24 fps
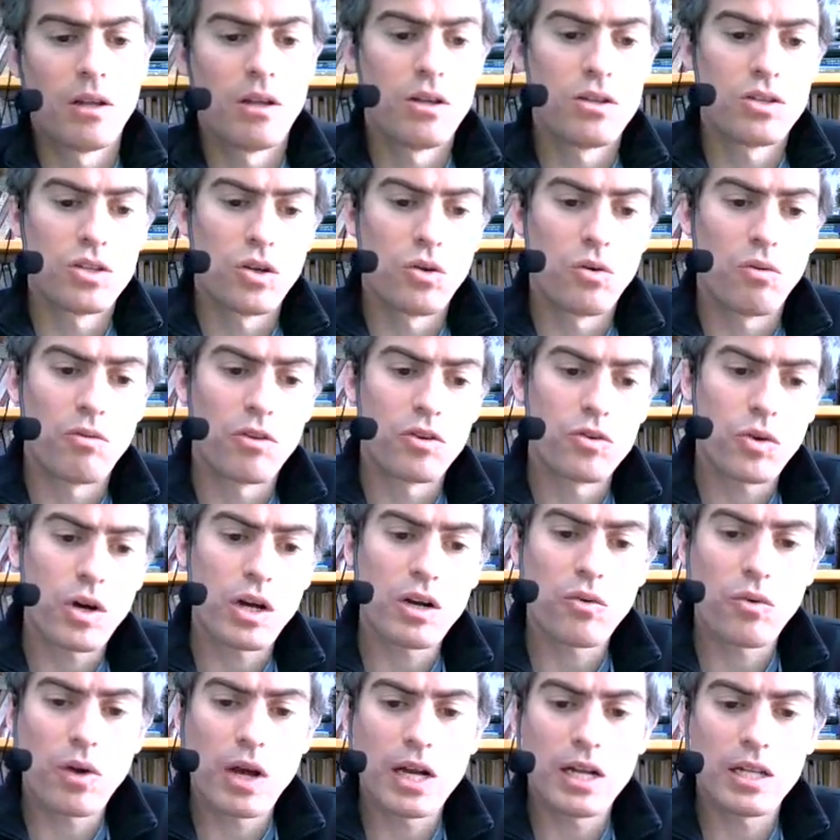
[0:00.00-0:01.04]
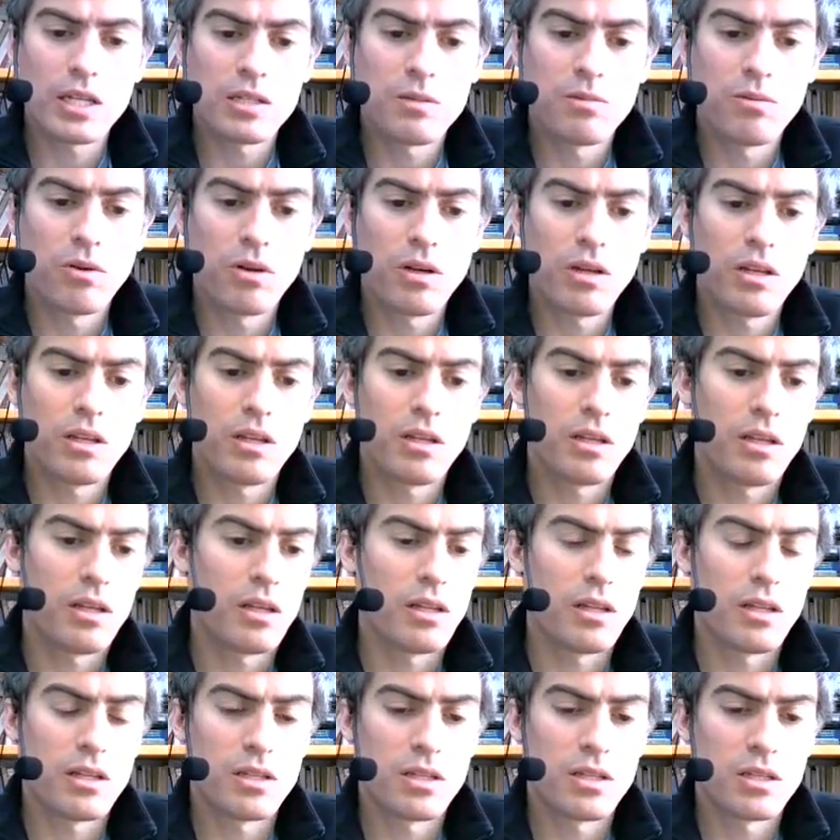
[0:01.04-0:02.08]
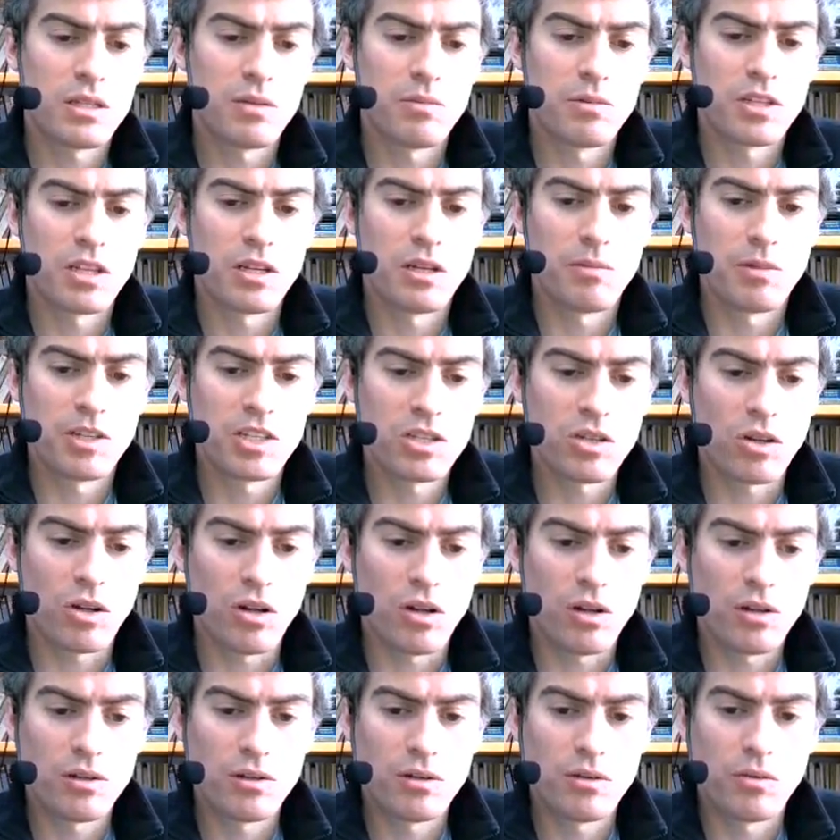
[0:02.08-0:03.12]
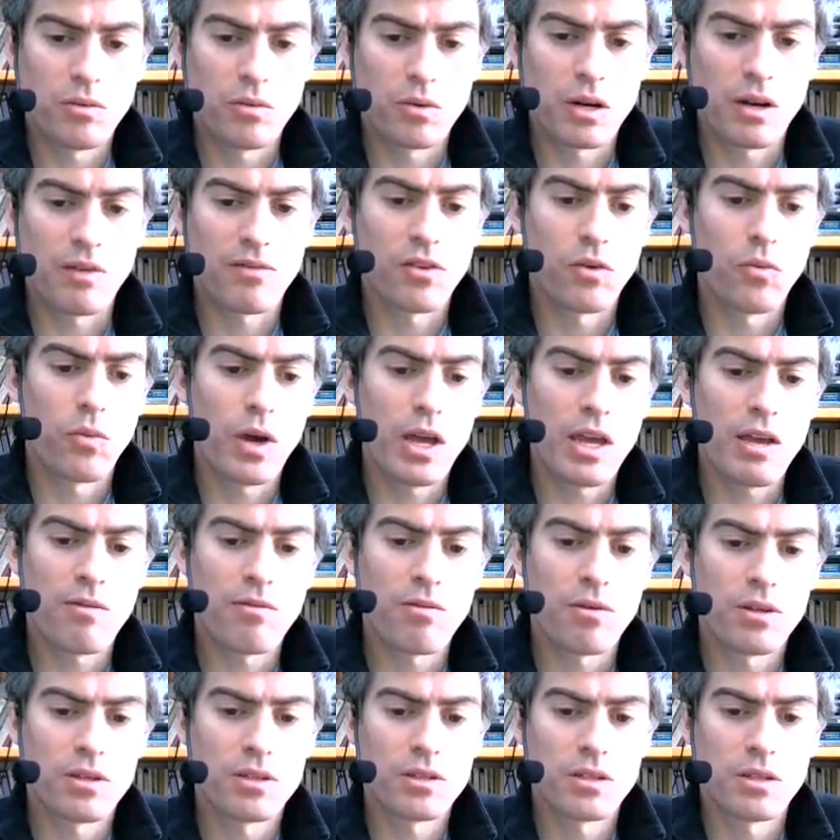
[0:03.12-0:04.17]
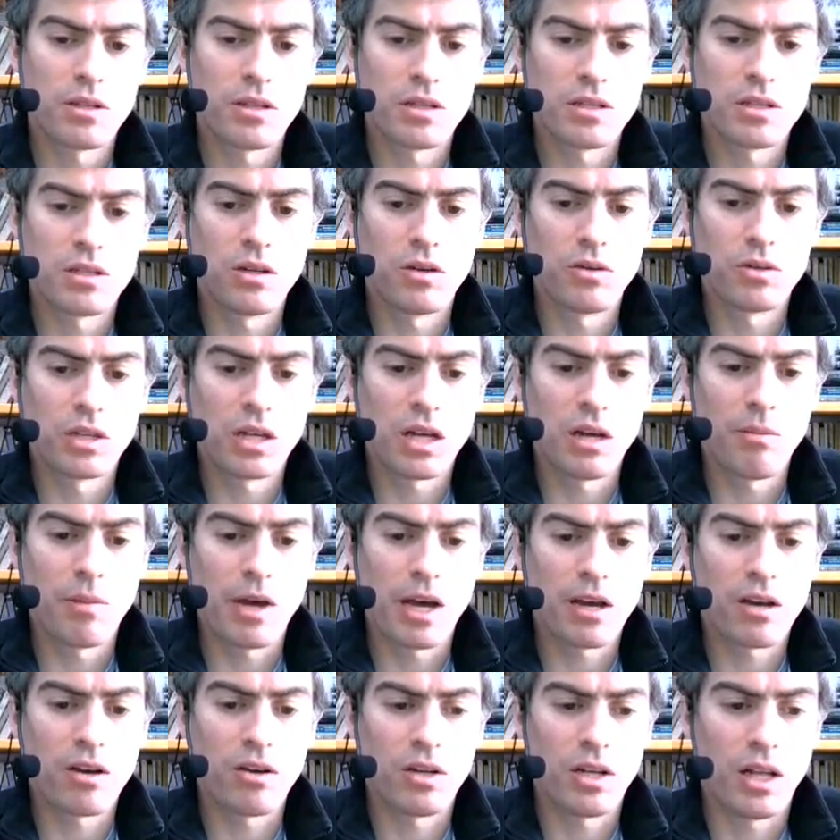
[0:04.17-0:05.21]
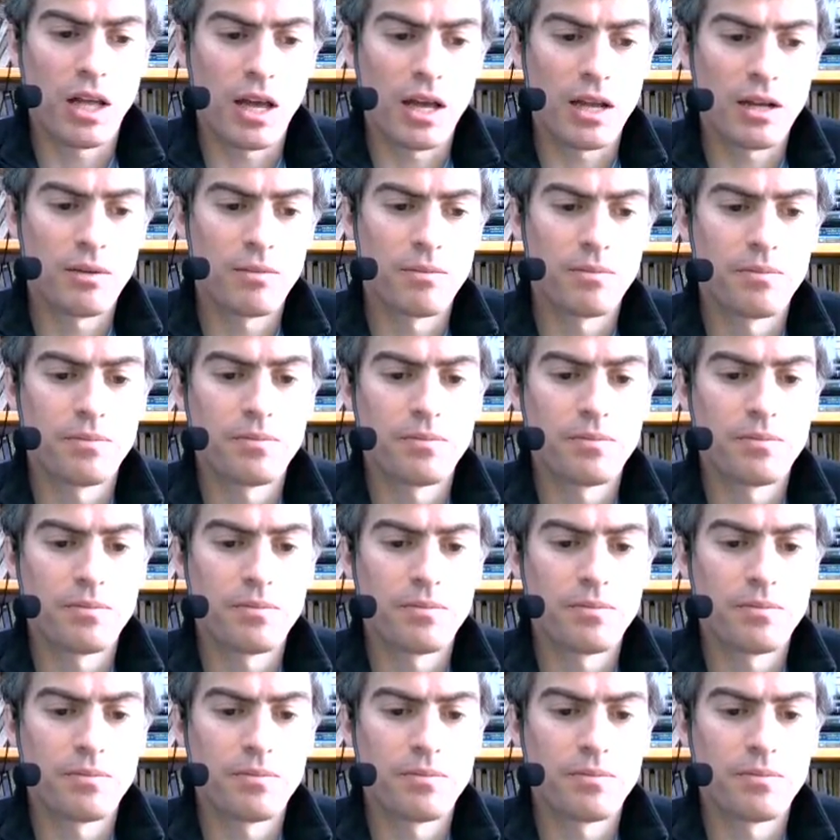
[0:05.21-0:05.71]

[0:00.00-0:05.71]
So if we try to write at this point, the system is going to be stalled. We're going to have to wait for this node to come back online.